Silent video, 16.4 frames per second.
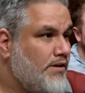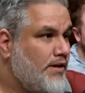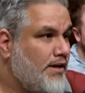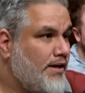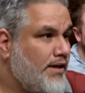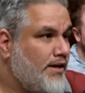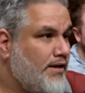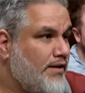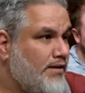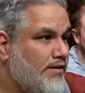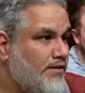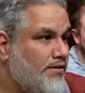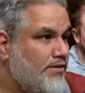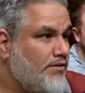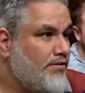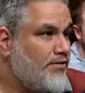
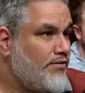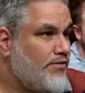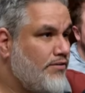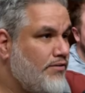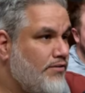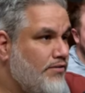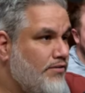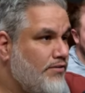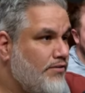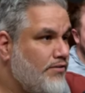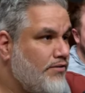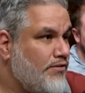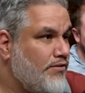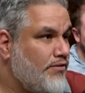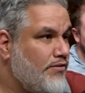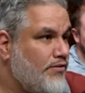And
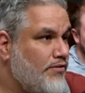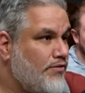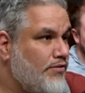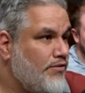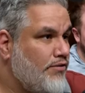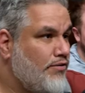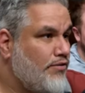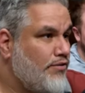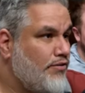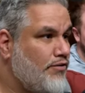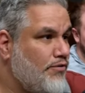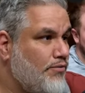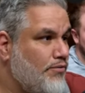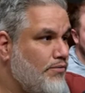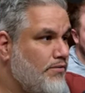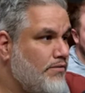
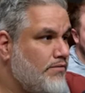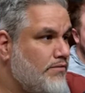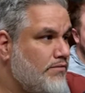you.